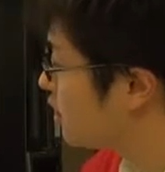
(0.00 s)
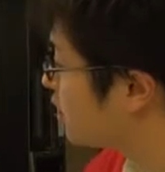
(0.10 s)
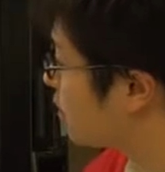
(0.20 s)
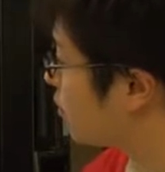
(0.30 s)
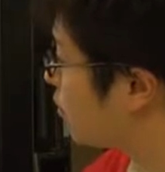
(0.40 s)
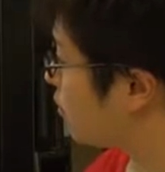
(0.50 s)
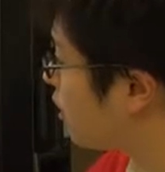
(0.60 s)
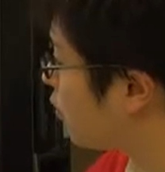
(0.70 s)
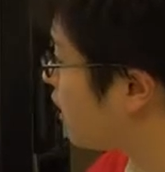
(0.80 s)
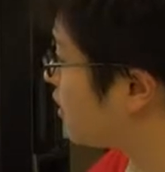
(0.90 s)
The
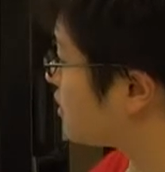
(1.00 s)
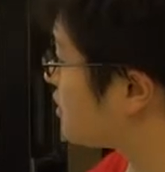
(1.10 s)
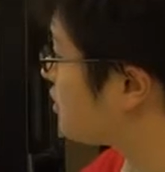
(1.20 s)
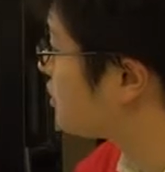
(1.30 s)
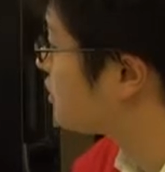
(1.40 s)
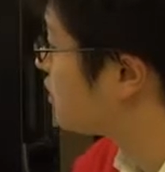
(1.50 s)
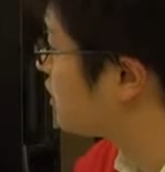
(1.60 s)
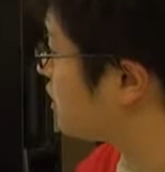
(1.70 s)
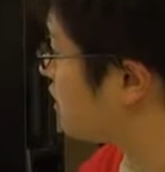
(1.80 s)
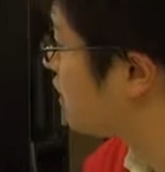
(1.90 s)
one way is
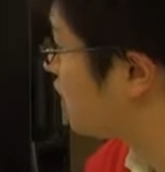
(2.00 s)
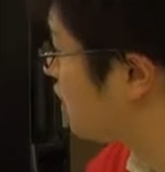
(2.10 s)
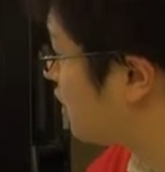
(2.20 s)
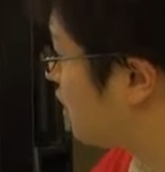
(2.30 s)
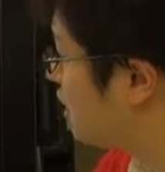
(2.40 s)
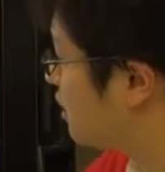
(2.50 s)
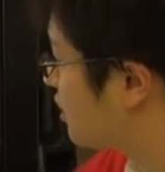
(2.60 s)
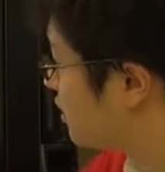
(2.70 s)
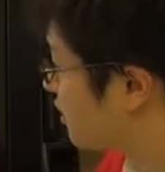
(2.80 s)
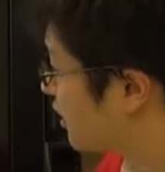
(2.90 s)
the
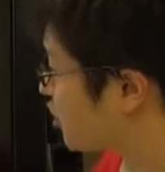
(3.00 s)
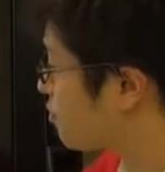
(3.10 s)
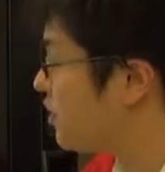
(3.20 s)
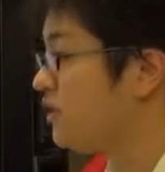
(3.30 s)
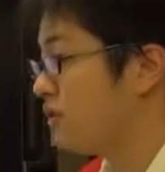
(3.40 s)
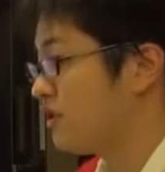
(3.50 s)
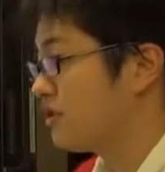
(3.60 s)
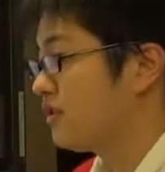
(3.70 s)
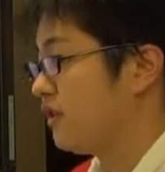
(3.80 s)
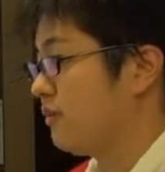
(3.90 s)
speed is
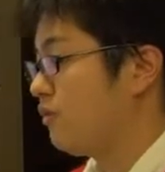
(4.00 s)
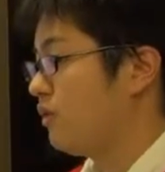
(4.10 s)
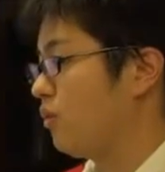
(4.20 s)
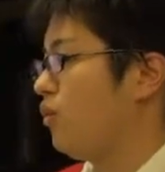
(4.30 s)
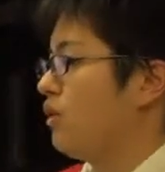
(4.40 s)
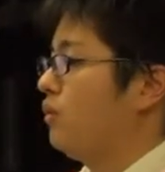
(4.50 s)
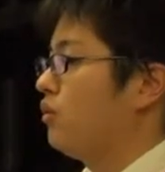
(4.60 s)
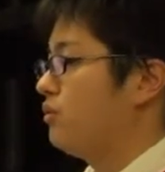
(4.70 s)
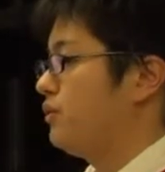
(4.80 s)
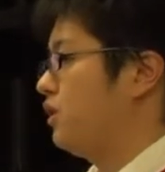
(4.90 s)
the one of